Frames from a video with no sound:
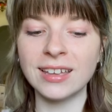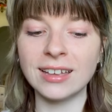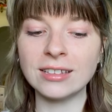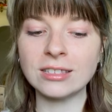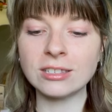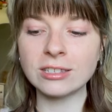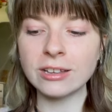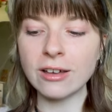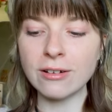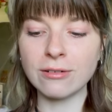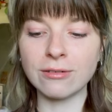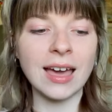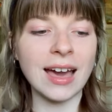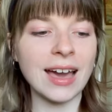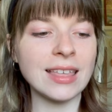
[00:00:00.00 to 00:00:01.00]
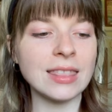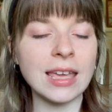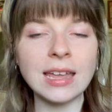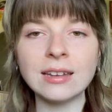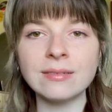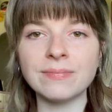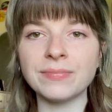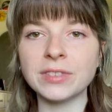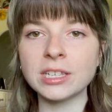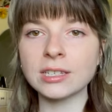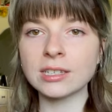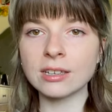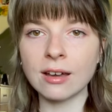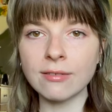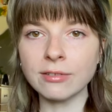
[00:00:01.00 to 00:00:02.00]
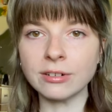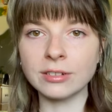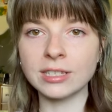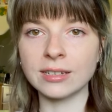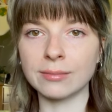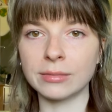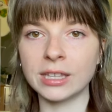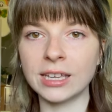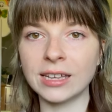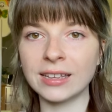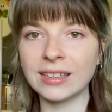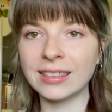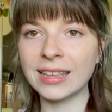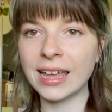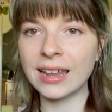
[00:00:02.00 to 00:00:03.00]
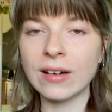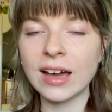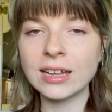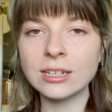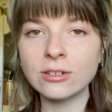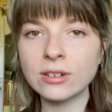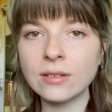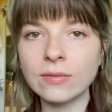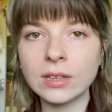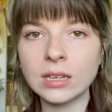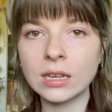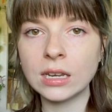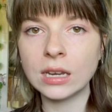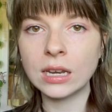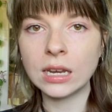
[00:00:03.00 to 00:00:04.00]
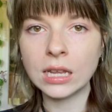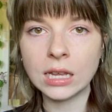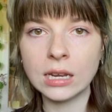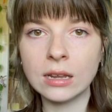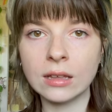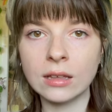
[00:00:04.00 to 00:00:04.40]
And so I then discovered something that I don't even need